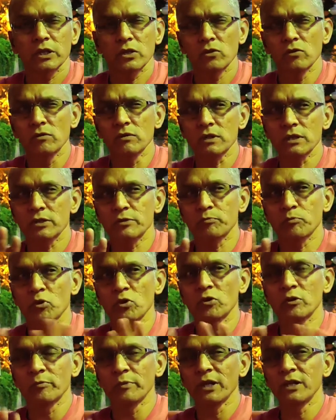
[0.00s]
Don't
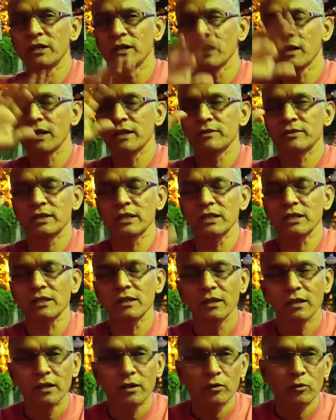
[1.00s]
respond to me till I say
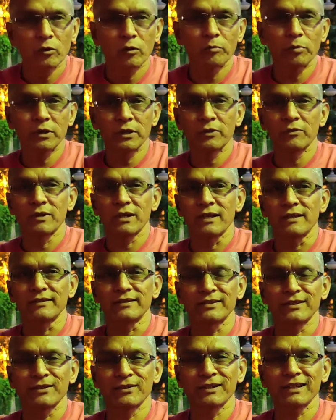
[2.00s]
open your
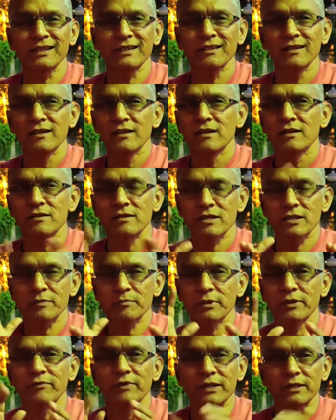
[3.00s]
eyes. Okay? Just
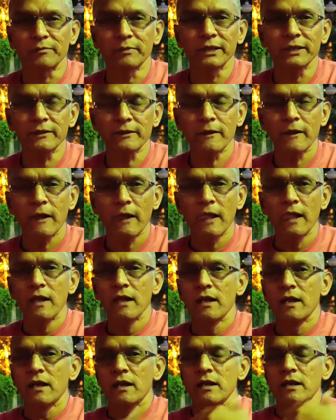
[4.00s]
be with me.
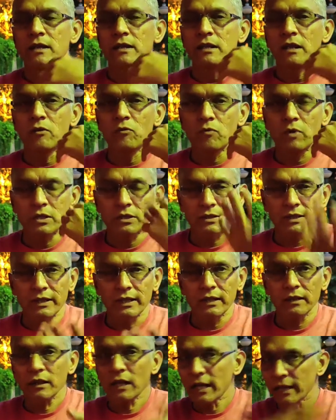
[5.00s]
Now once
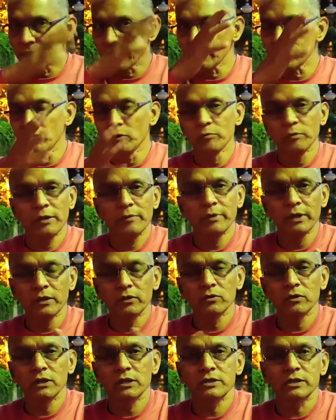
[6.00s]
again you may be
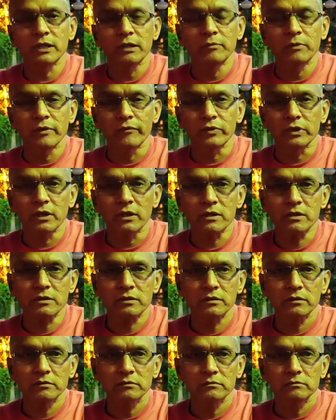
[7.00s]
into the stream of thoughts,
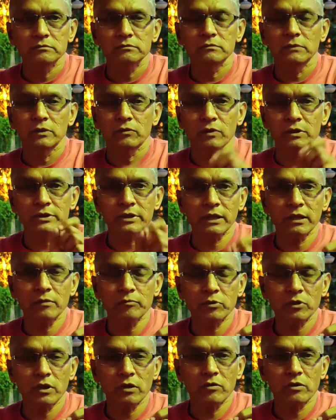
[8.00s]
but once again
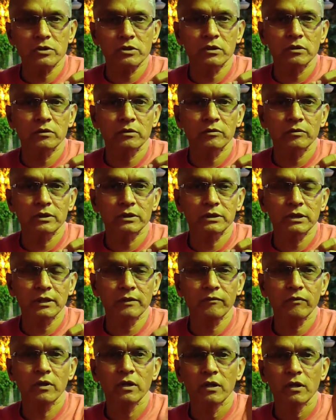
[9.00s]
put a question to yourself:
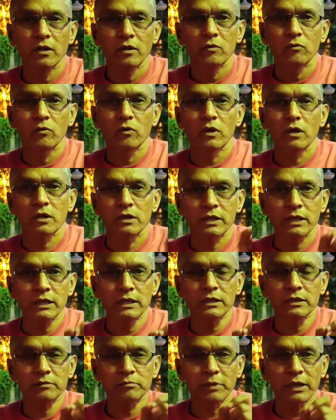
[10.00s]
what
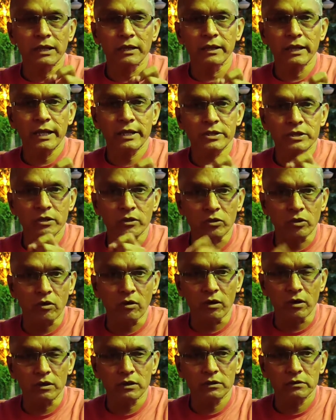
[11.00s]
is my next
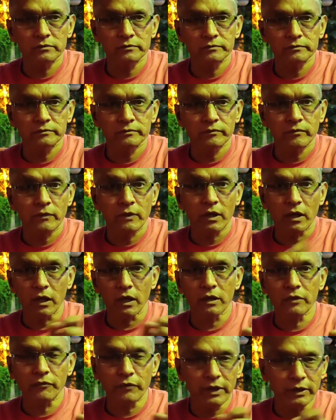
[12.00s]
thought?
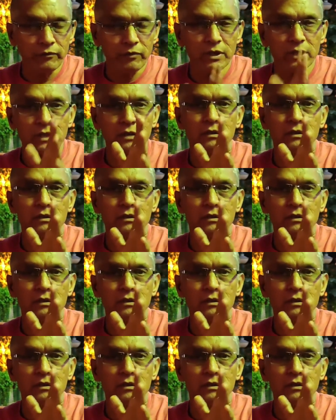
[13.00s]
And wait for the